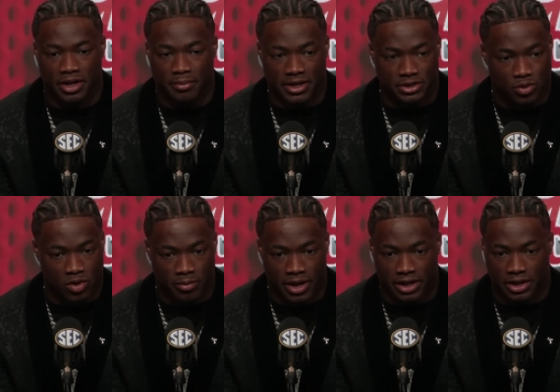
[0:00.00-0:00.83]
being the best
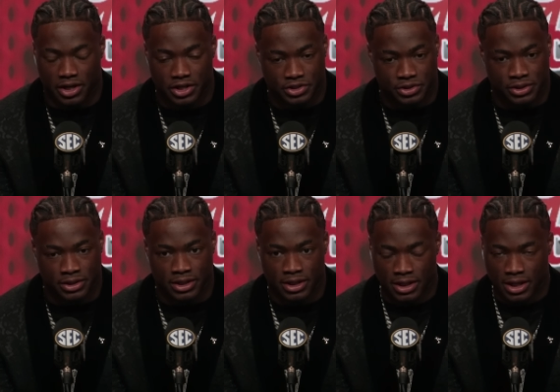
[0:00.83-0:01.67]
quarterback in the country,
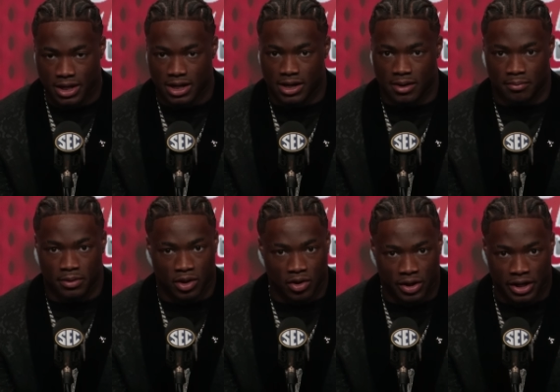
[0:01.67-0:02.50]
um,
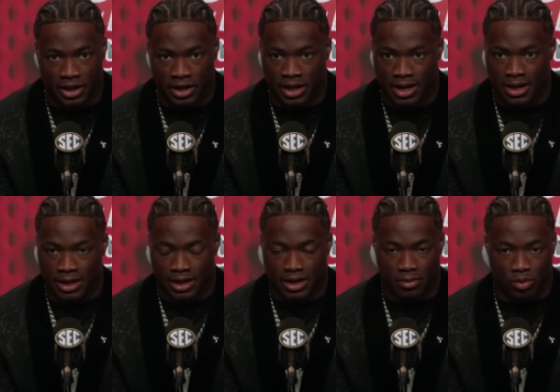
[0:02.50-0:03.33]
learning
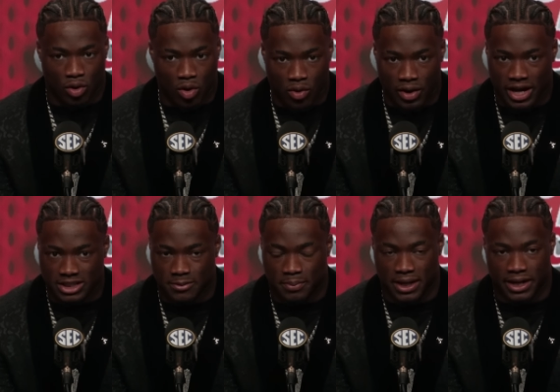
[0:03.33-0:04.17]
um, growing
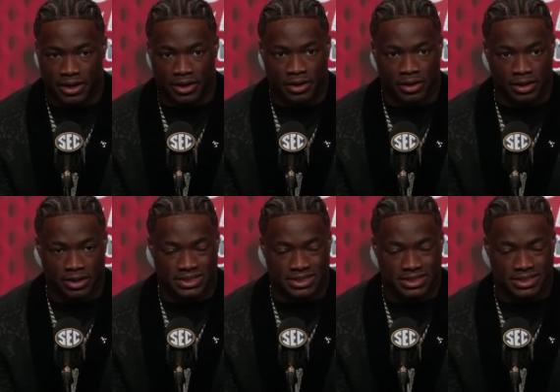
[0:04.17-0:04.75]
as a player,